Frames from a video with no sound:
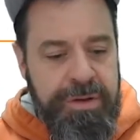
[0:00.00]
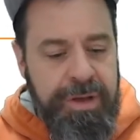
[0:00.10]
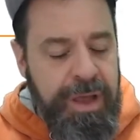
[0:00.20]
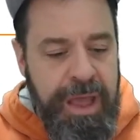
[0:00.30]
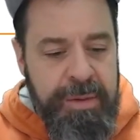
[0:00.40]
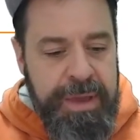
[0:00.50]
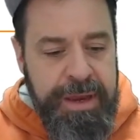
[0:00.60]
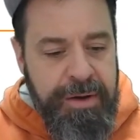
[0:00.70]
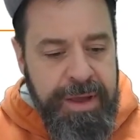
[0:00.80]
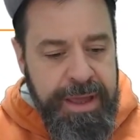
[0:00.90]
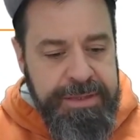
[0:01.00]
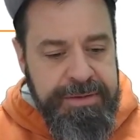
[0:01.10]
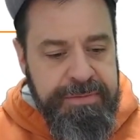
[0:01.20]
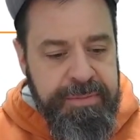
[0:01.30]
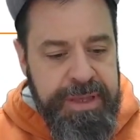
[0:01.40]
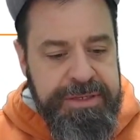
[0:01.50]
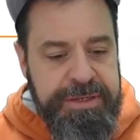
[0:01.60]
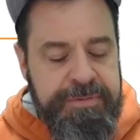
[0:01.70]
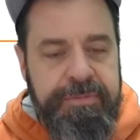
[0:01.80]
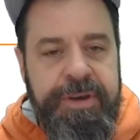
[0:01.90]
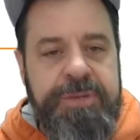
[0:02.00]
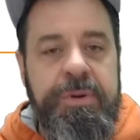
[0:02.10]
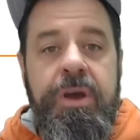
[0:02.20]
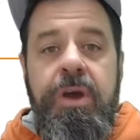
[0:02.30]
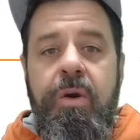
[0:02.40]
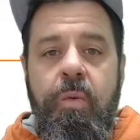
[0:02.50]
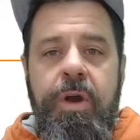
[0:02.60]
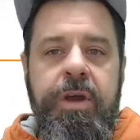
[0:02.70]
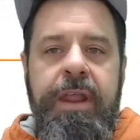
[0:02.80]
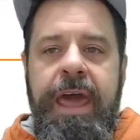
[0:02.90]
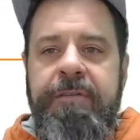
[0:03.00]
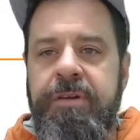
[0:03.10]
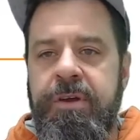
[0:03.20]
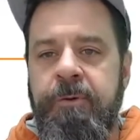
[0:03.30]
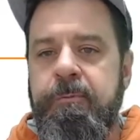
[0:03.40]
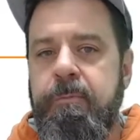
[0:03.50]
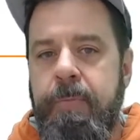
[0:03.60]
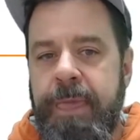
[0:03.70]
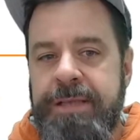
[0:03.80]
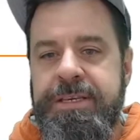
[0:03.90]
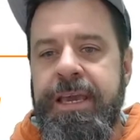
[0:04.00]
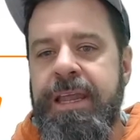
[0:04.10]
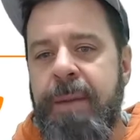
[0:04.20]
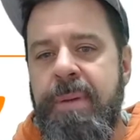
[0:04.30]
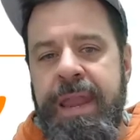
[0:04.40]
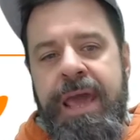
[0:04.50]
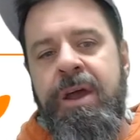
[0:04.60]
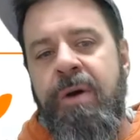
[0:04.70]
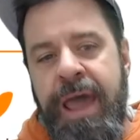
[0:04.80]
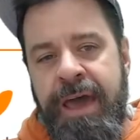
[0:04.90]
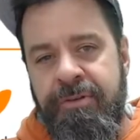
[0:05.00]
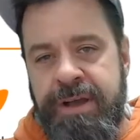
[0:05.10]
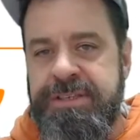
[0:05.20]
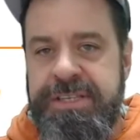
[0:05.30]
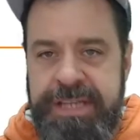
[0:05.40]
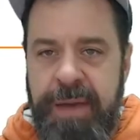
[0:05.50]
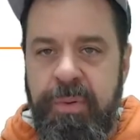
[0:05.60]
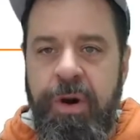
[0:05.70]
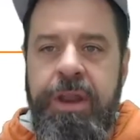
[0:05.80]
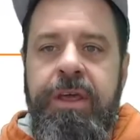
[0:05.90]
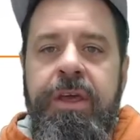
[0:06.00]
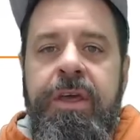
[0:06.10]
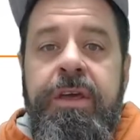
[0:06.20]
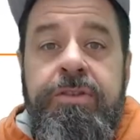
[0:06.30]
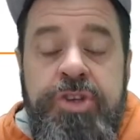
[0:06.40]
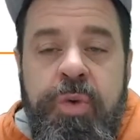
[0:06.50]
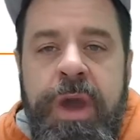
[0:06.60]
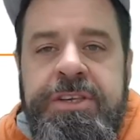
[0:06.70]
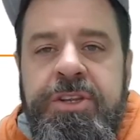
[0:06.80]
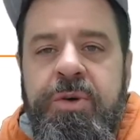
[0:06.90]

I am getting all kinds of messages from Facebook. What you're going to have to do is get a Banano address. Step one. Two ways of doing